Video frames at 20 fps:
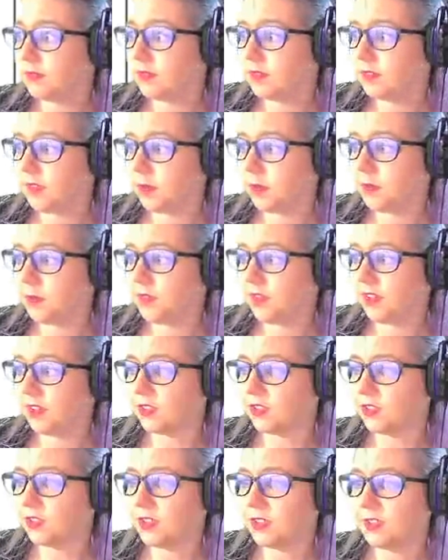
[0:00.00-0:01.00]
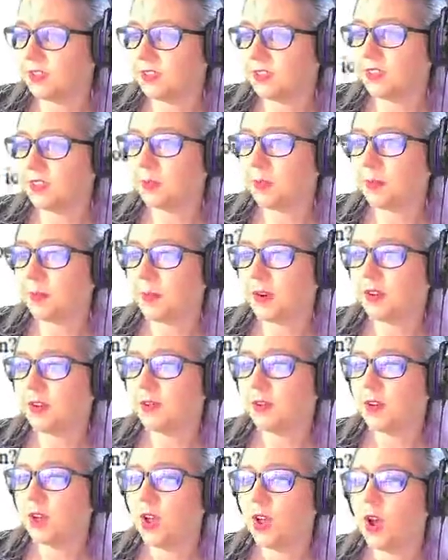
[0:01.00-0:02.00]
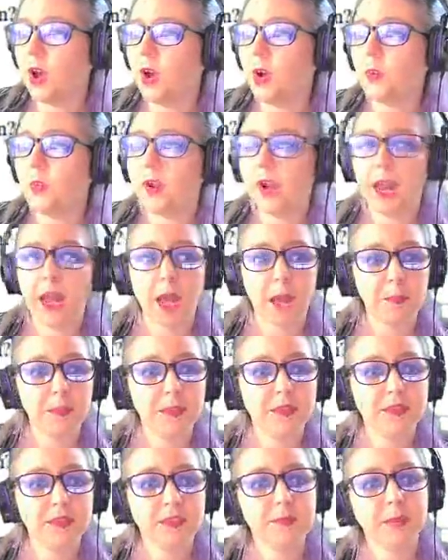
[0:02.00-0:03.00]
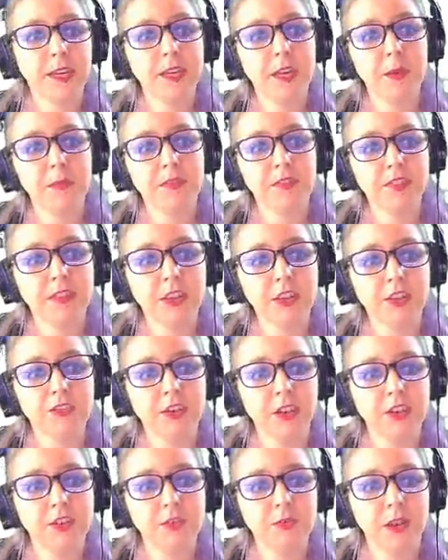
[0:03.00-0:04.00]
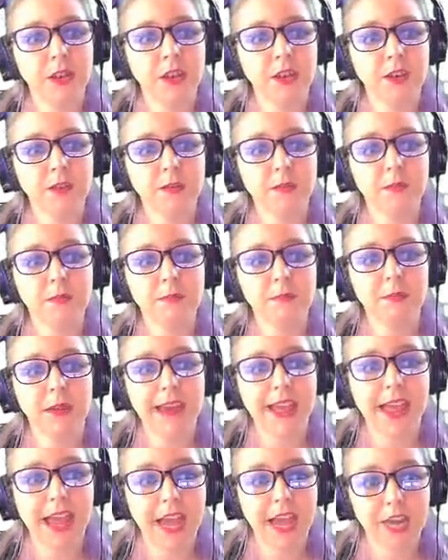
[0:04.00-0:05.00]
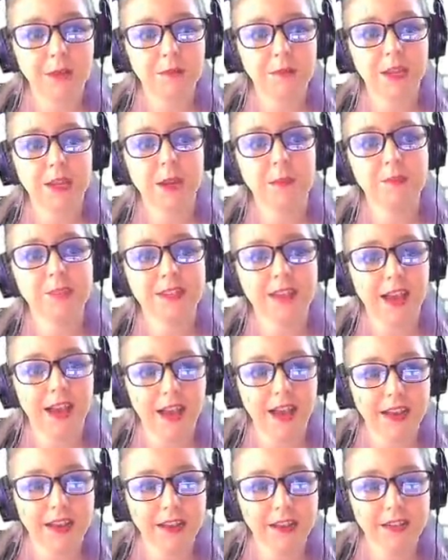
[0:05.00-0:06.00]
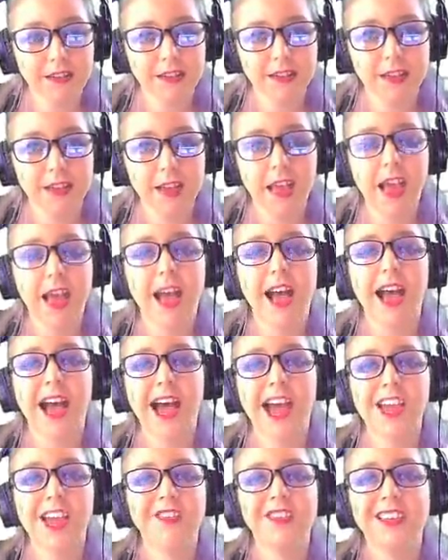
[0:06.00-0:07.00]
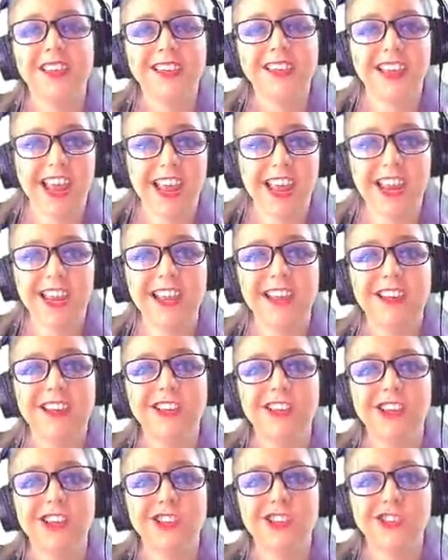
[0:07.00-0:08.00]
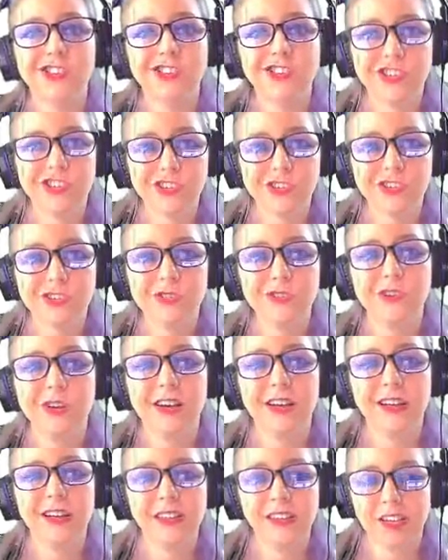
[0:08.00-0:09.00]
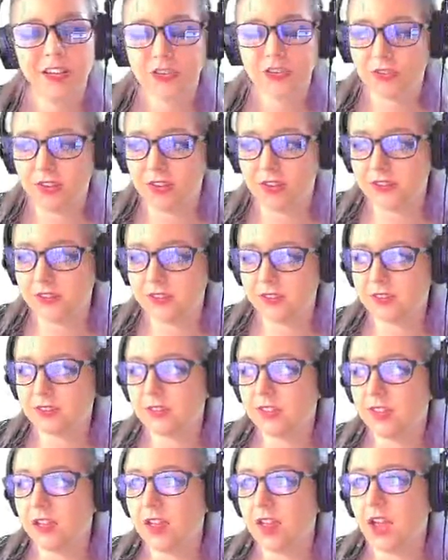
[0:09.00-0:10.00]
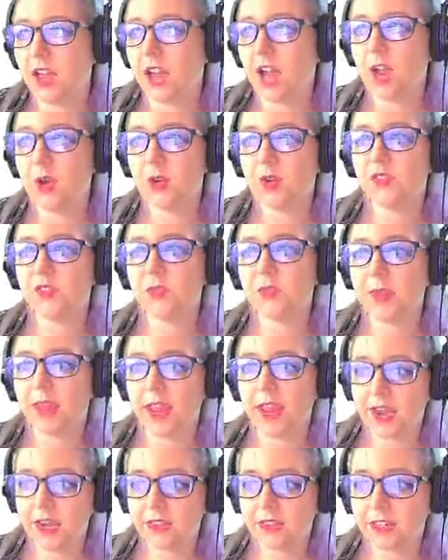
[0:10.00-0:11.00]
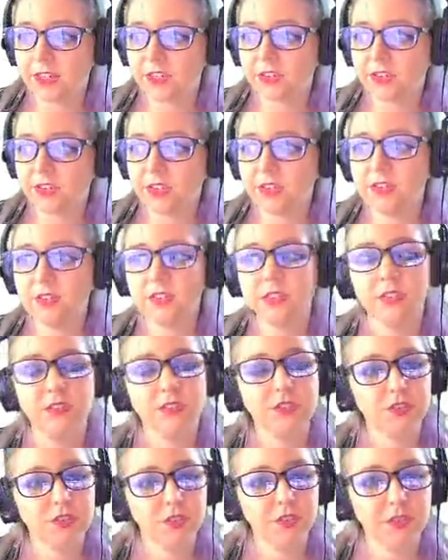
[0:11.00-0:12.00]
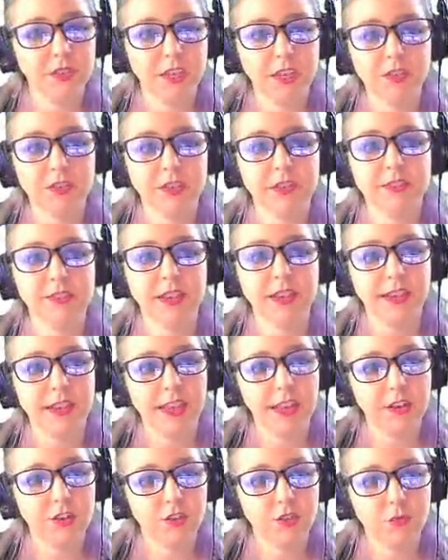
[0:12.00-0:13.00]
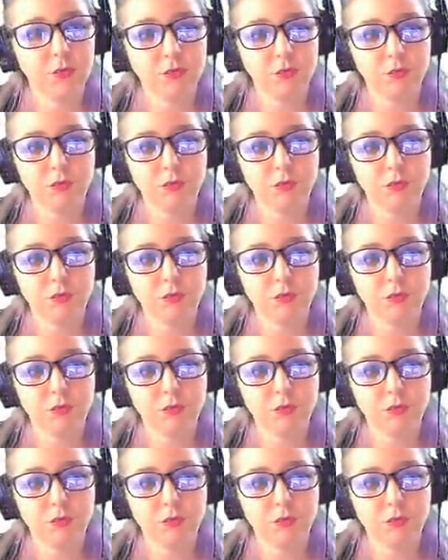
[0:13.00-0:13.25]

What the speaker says: Let me move that so you can see it a bit better. What happens to my number of electrons when my atom becomes an ion? I've gained 2 electrons. I went from 8 electrons to 2 electrons. I gained 2.